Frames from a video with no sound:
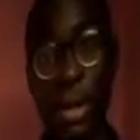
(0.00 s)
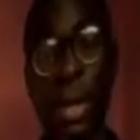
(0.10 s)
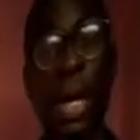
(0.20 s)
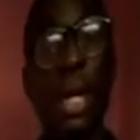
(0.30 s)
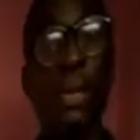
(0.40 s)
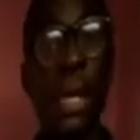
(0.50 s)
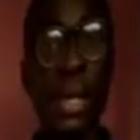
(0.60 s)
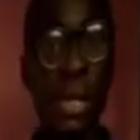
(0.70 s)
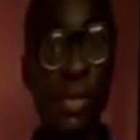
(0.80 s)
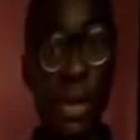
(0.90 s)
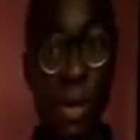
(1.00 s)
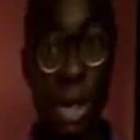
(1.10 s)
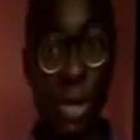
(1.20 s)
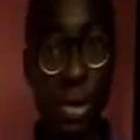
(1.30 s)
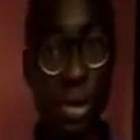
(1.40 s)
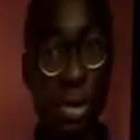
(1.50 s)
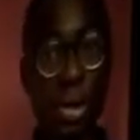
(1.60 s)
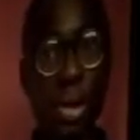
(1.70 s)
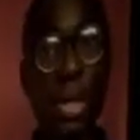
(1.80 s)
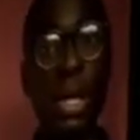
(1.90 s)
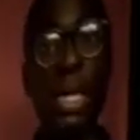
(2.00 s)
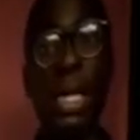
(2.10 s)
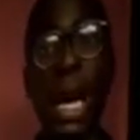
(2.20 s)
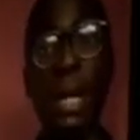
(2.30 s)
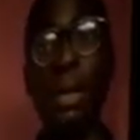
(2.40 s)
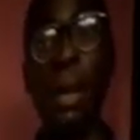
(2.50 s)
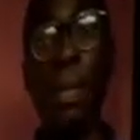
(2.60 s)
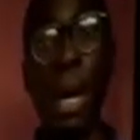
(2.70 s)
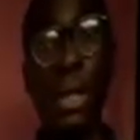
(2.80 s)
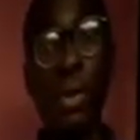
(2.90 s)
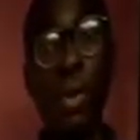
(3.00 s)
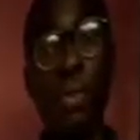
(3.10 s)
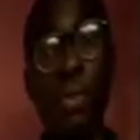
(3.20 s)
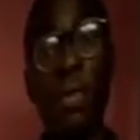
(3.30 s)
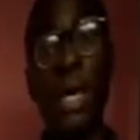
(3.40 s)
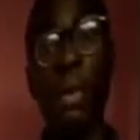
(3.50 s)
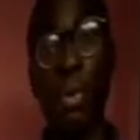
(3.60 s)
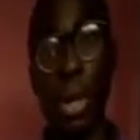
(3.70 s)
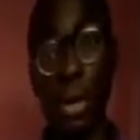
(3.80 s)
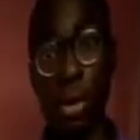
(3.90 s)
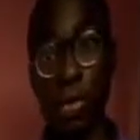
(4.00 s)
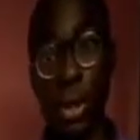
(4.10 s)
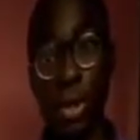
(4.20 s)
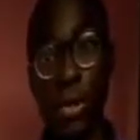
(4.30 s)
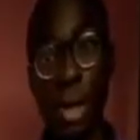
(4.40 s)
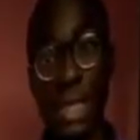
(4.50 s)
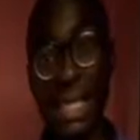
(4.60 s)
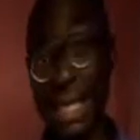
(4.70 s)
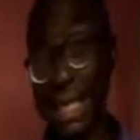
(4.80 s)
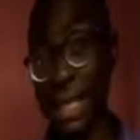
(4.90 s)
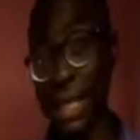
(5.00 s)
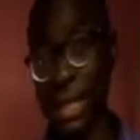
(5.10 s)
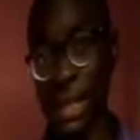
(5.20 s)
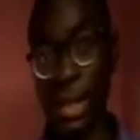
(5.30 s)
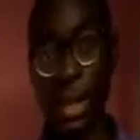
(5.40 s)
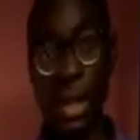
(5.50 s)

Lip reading: and measures of dispersion is another part of a broader topic known as statistics.